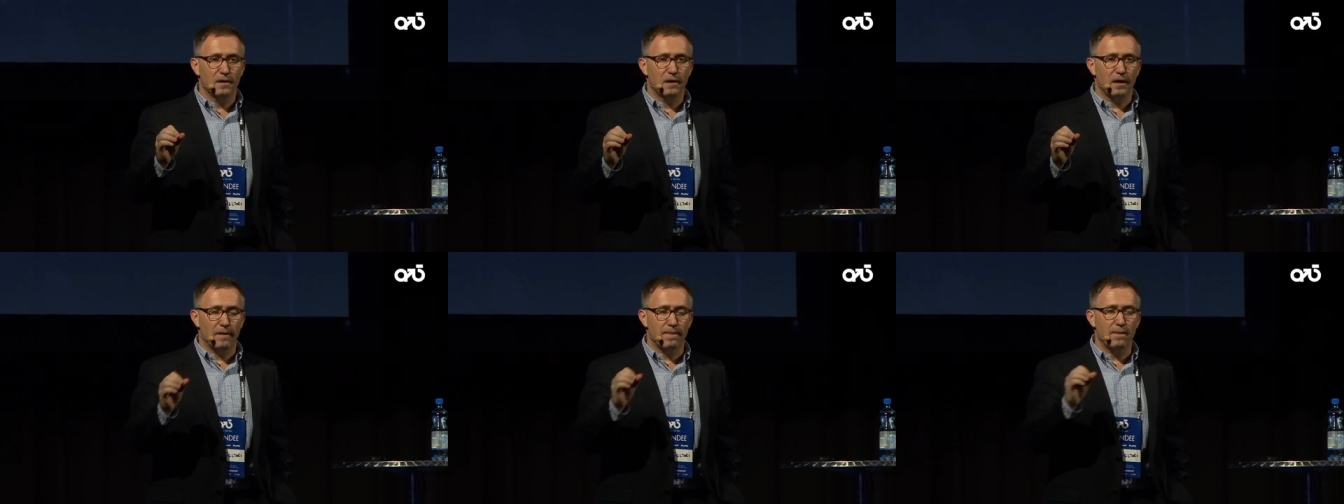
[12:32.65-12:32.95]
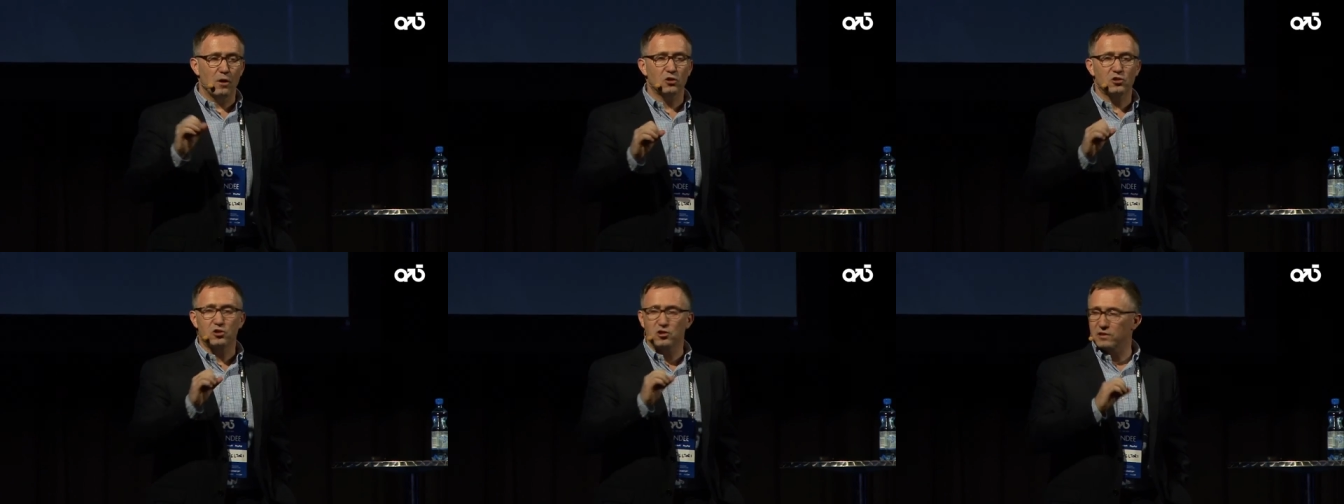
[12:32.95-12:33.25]
and
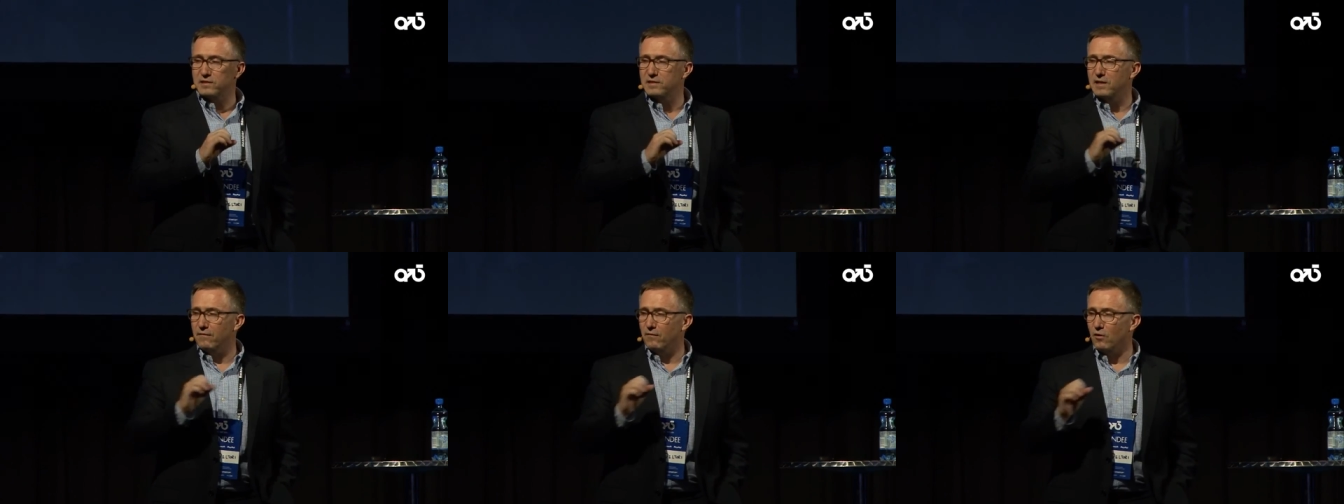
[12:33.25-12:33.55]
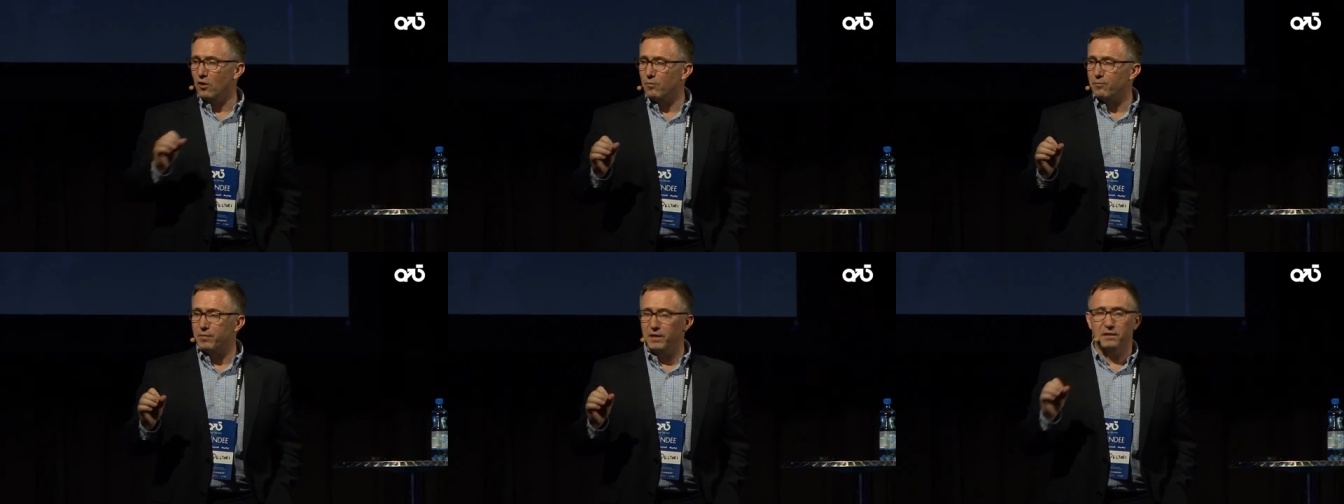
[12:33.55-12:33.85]
not just
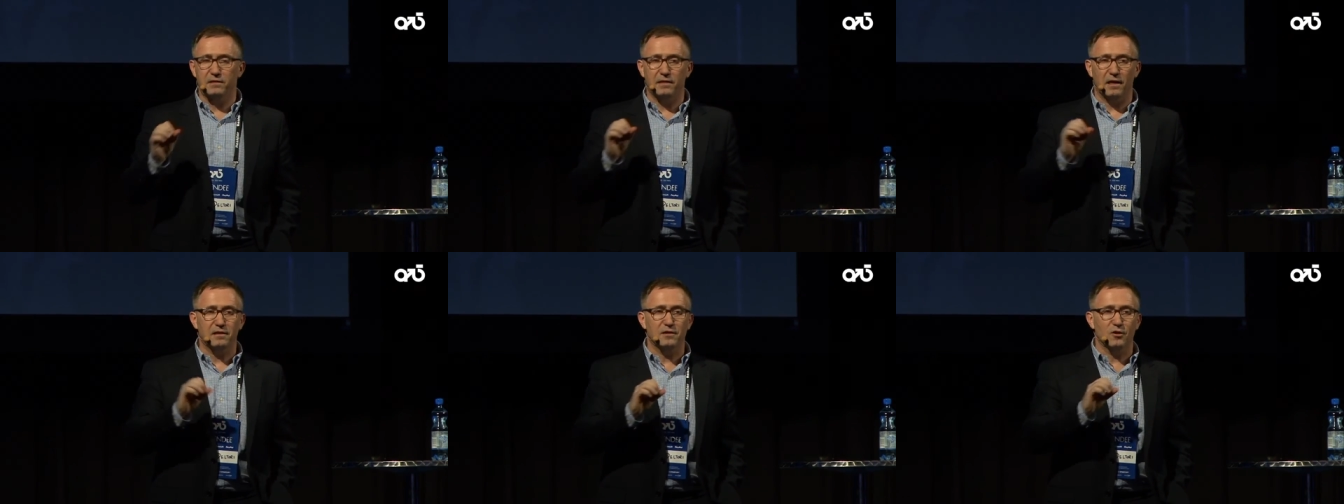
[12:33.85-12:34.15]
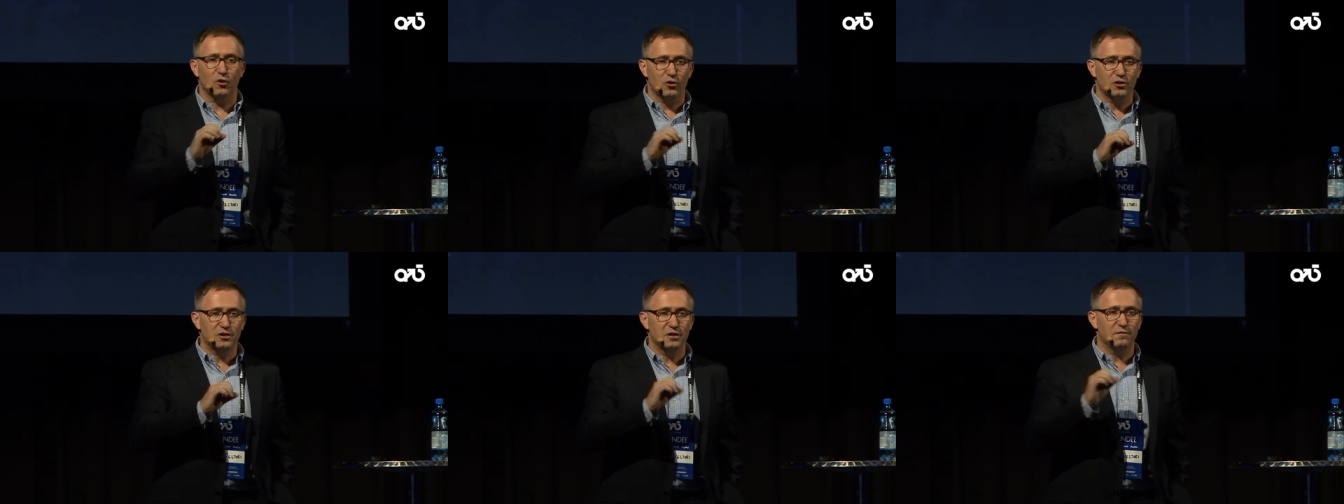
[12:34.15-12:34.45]
developing
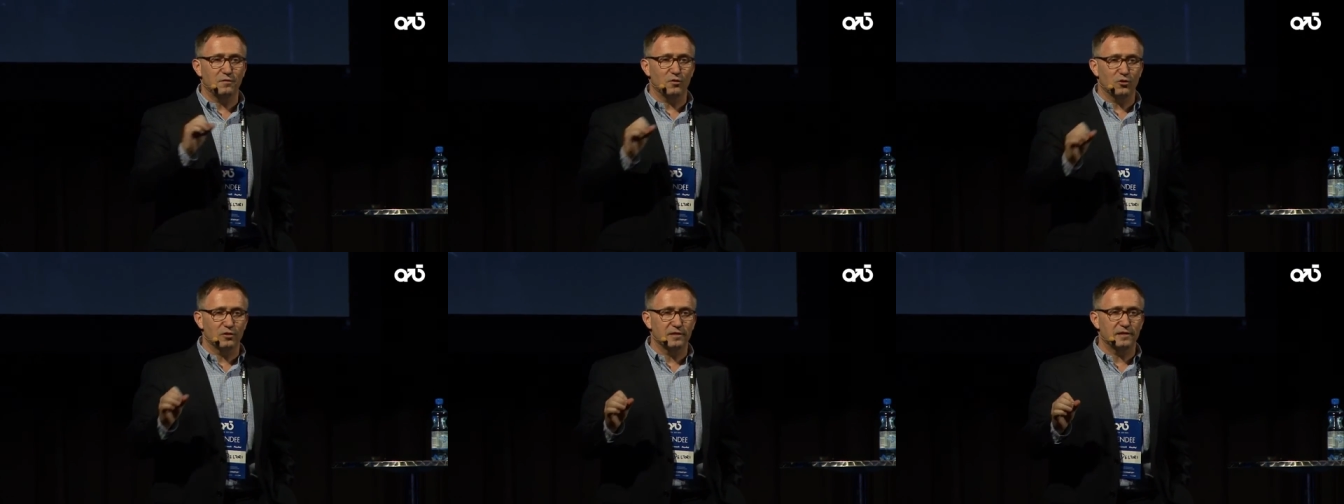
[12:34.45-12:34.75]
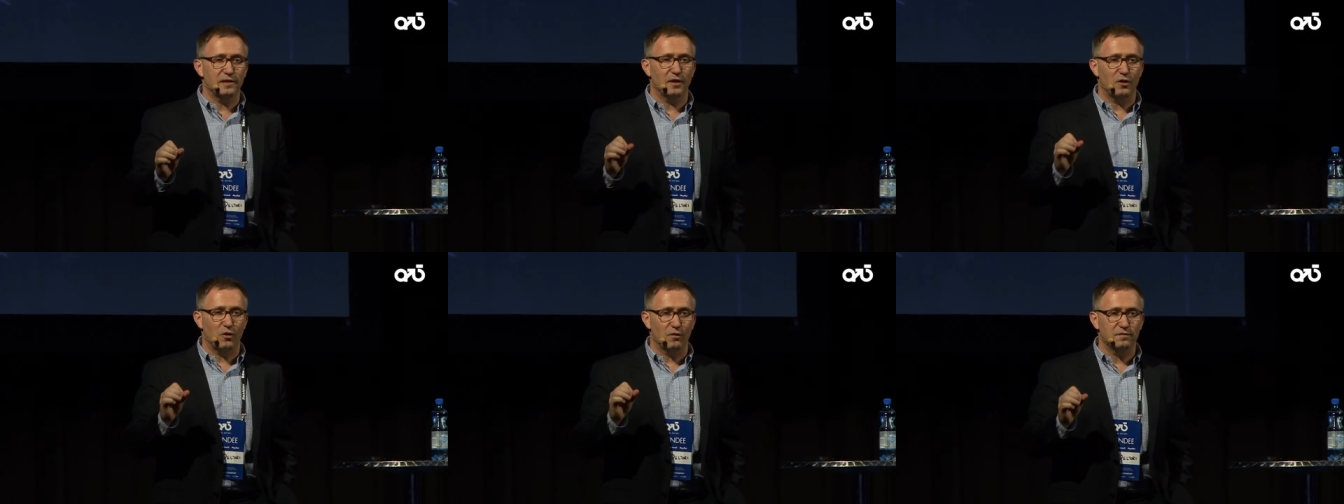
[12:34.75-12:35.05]
technology for the
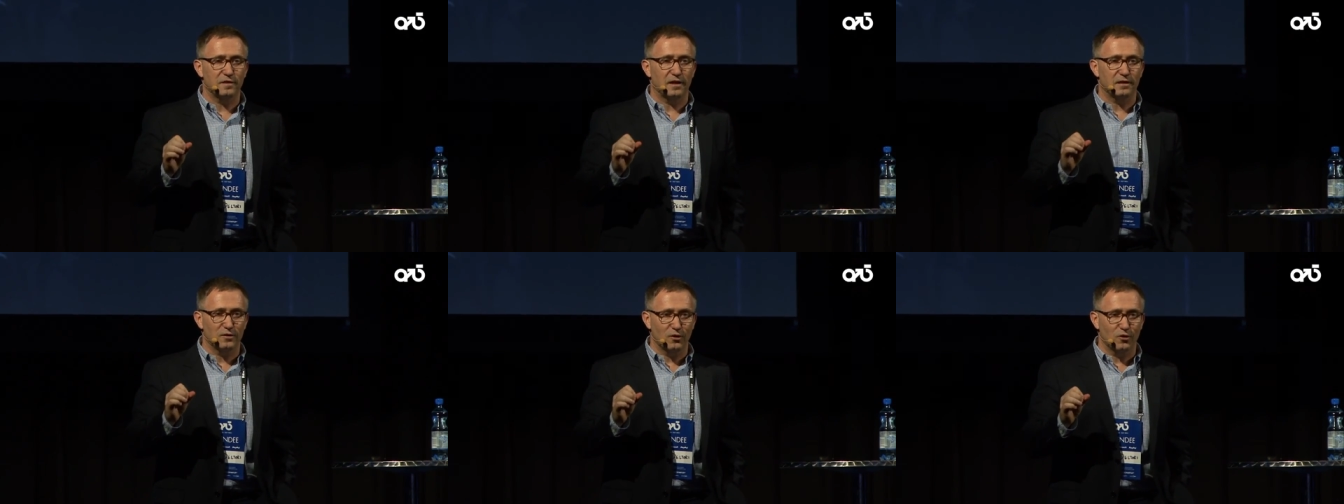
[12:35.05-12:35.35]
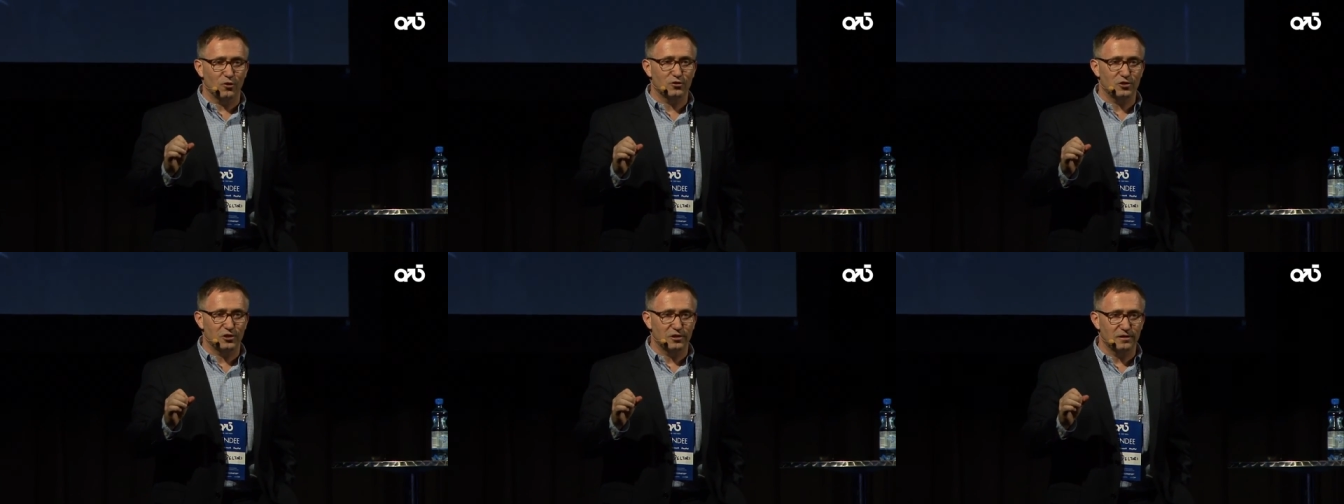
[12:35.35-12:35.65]
sake of
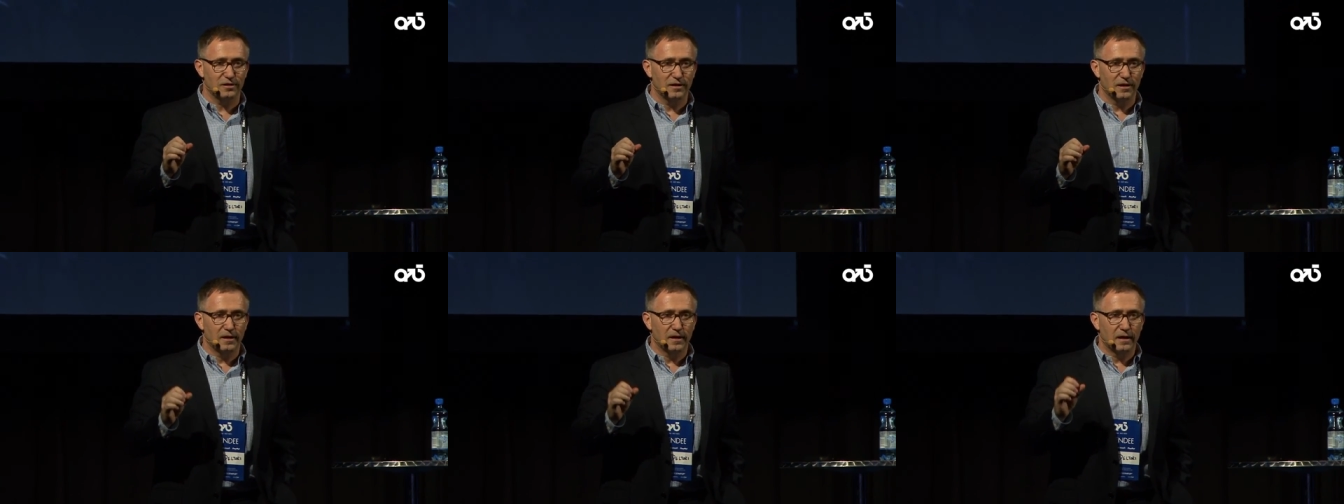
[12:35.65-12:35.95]
technology